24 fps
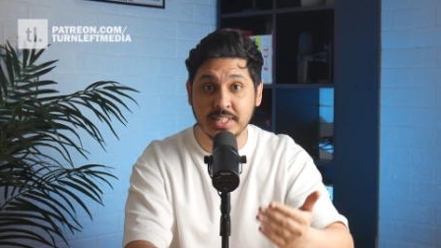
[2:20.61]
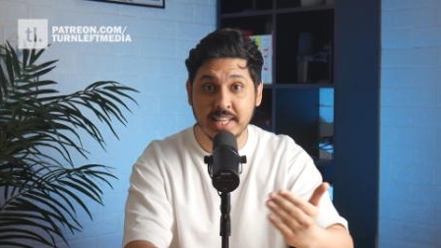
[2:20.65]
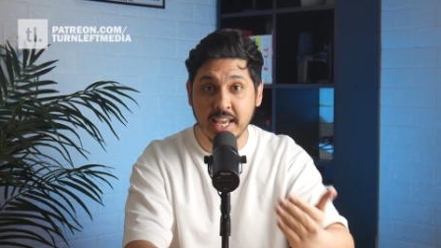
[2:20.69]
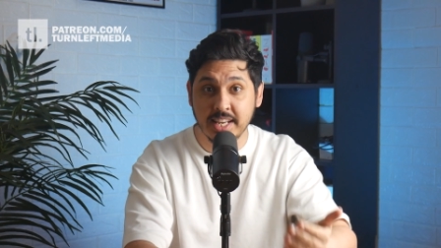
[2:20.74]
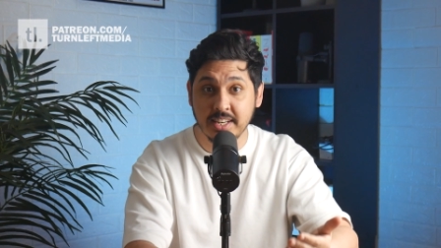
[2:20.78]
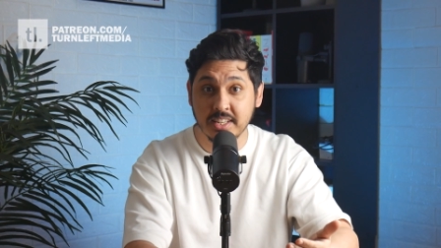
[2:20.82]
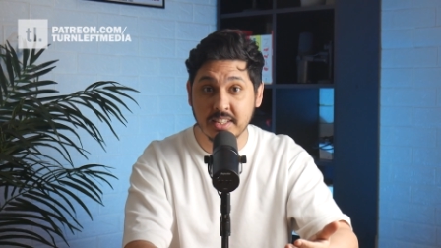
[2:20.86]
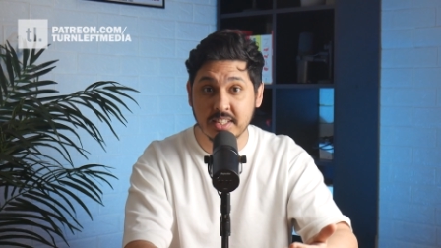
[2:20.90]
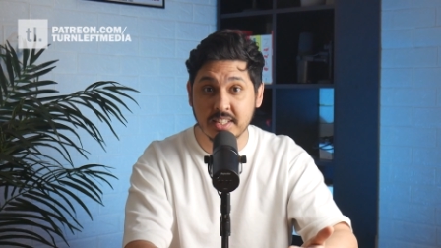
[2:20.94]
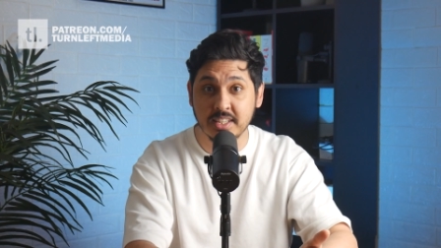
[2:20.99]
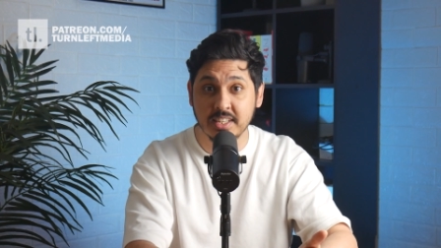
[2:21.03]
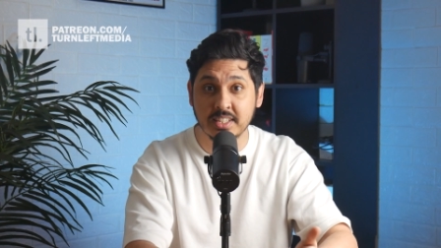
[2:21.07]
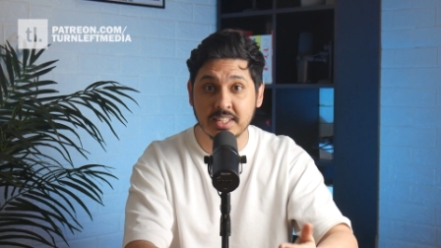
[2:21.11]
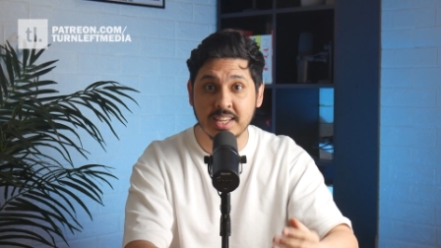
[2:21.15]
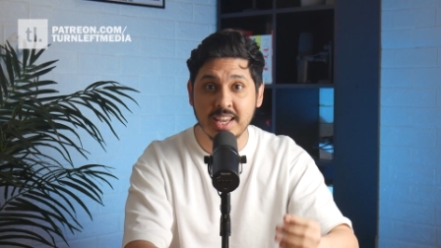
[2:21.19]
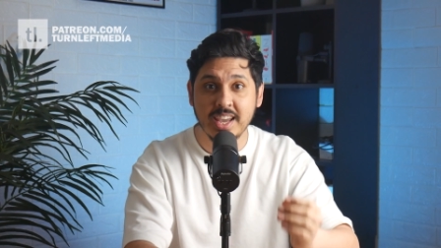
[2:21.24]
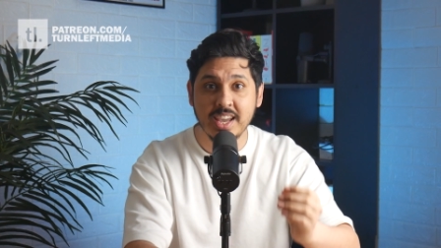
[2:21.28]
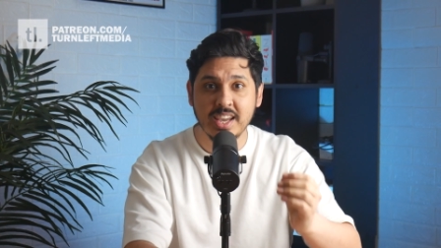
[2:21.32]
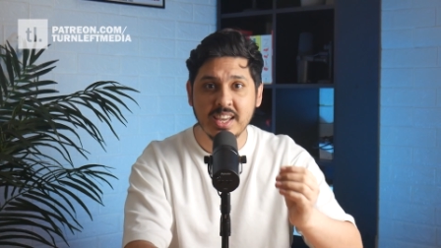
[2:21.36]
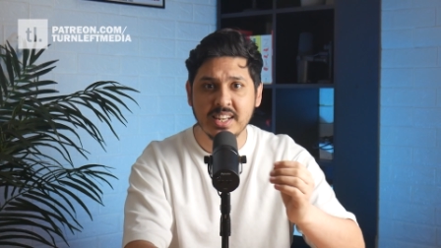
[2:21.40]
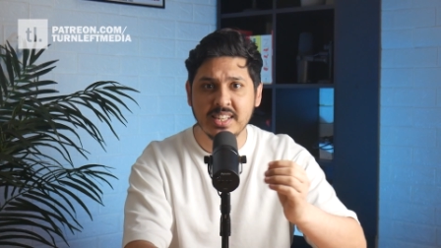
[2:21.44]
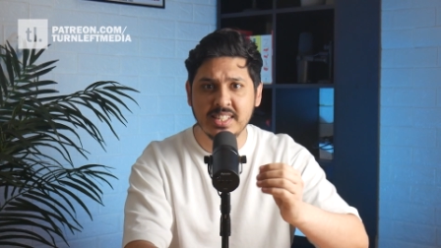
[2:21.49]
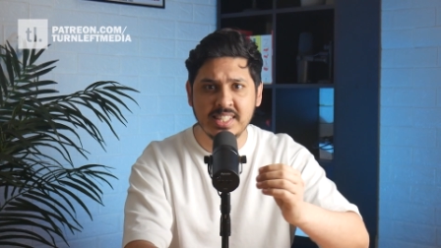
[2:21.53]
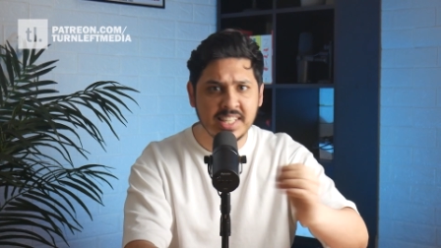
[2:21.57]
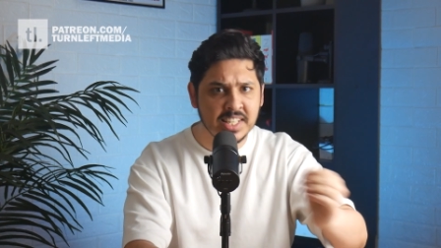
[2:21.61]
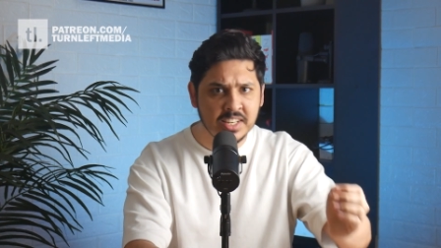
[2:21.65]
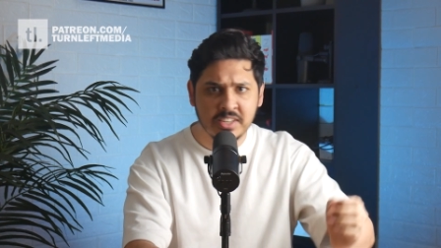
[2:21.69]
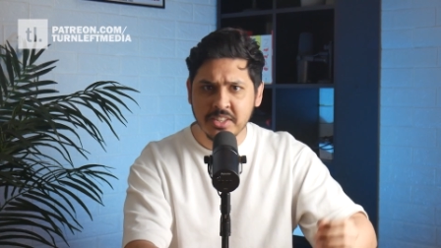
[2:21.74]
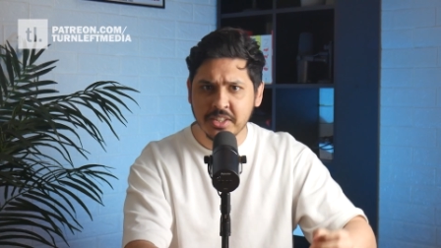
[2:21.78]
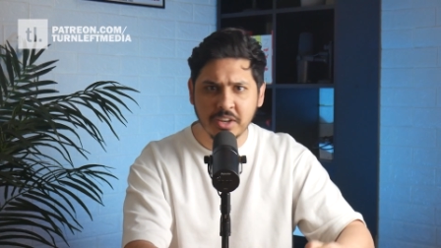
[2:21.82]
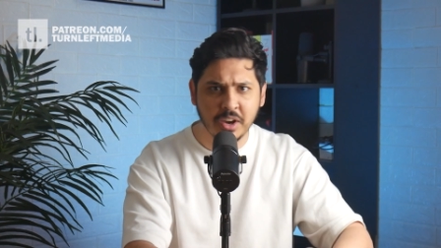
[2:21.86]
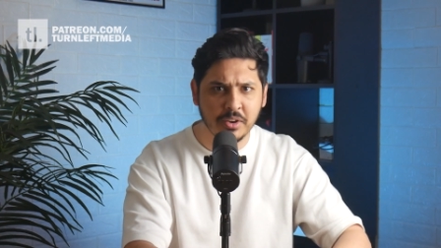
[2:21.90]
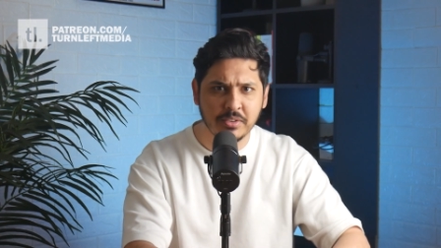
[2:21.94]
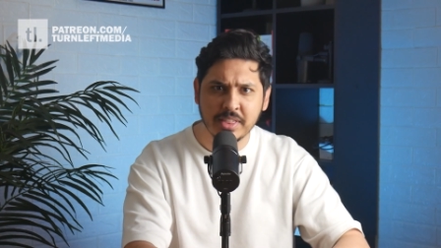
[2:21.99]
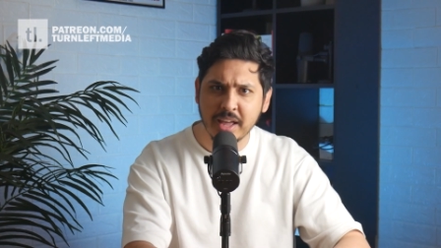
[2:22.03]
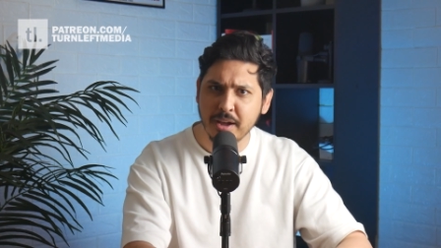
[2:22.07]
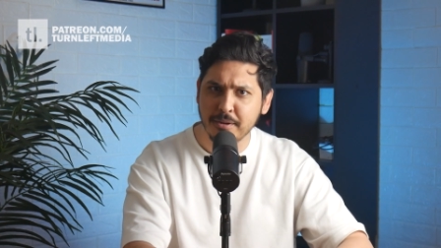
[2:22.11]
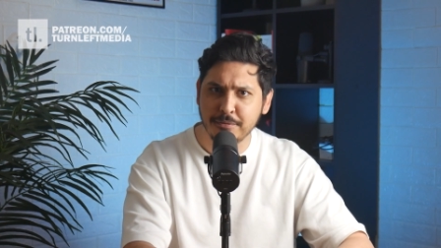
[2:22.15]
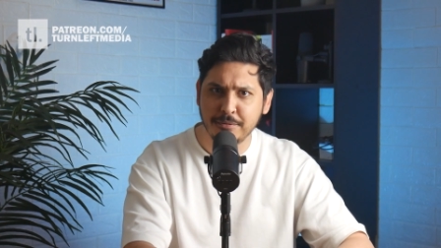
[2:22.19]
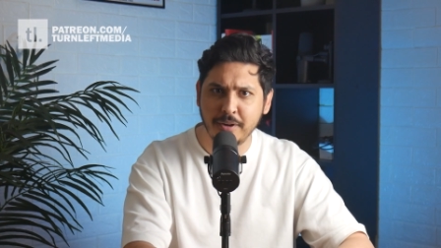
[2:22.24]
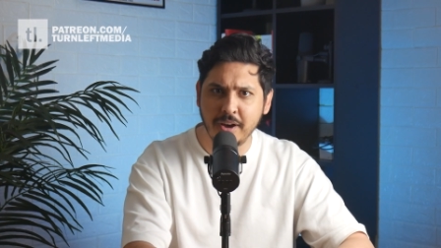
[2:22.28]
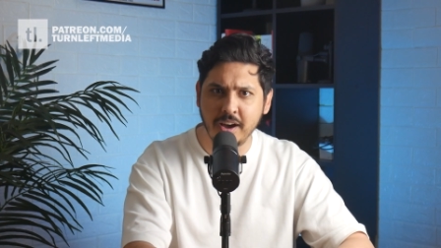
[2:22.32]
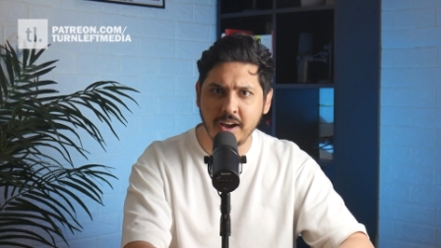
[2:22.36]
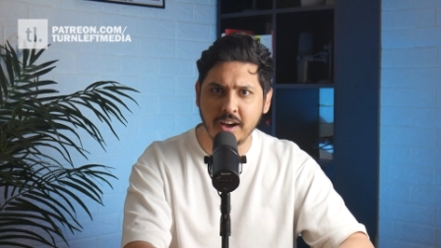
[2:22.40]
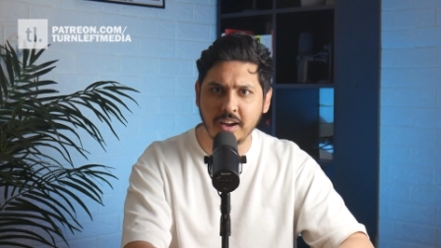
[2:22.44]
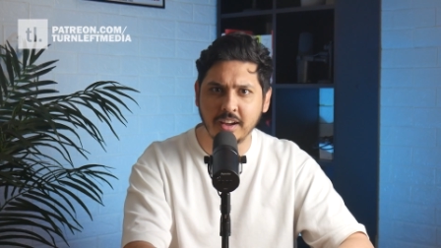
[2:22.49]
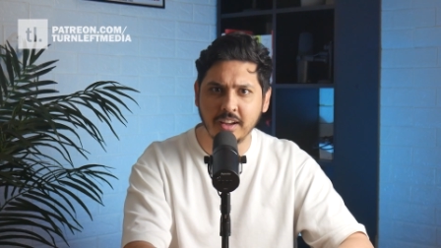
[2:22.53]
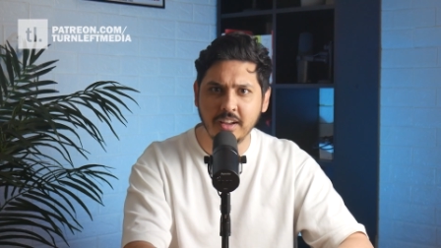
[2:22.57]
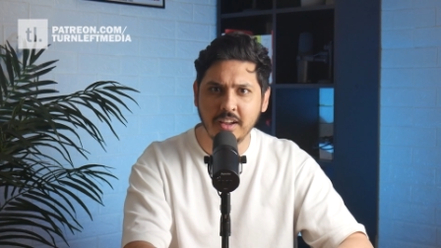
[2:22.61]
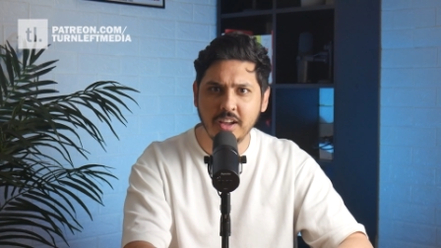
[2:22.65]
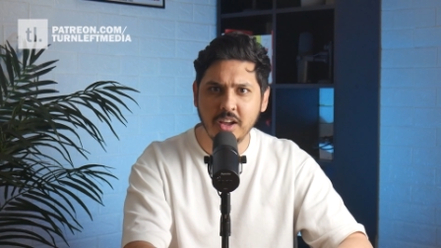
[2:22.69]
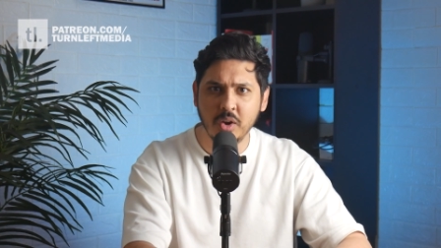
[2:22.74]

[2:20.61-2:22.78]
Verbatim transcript: tendencies, didn't go that far.